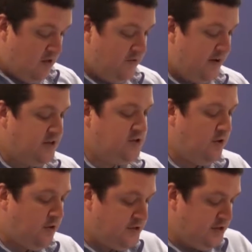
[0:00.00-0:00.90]

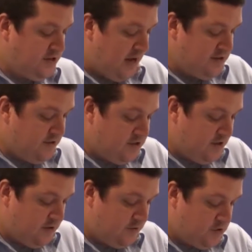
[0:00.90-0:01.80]
Financial losses as a
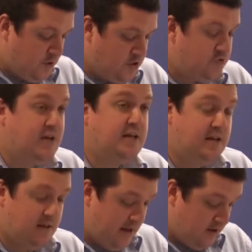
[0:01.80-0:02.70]
result of Scottish
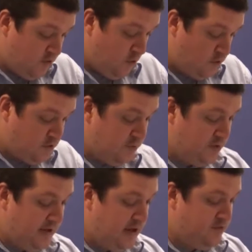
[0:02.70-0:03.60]
raiding led, of course, to
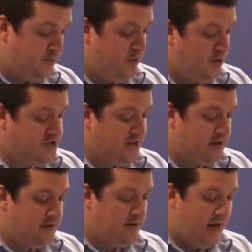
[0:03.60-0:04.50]
pleas from both
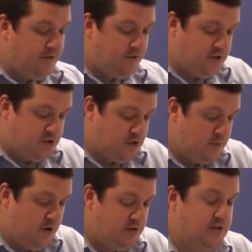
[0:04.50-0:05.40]
secular and religious
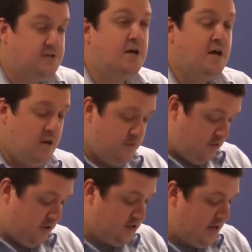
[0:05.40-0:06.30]
communities
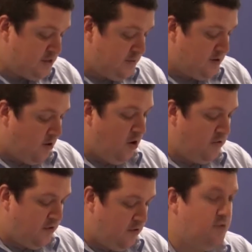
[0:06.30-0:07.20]
for reassessment
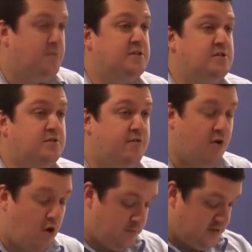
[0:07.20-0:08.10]
of or remittance
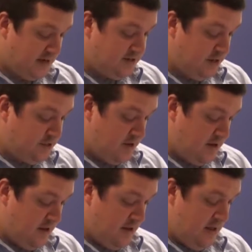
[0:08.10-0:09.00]
from
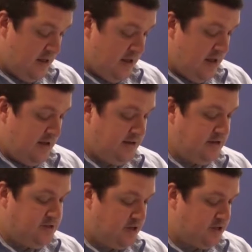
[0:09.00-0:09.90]
taxation.
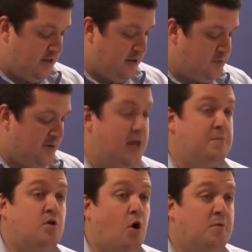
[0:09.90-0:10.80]
Indeed, such claims
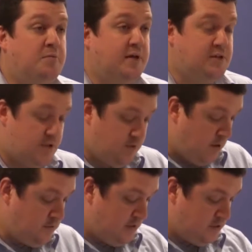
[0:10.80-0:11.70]
became commonplace
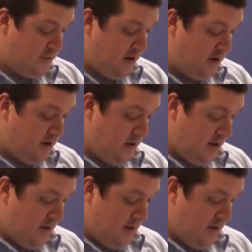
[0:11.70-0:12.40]
throughout this period.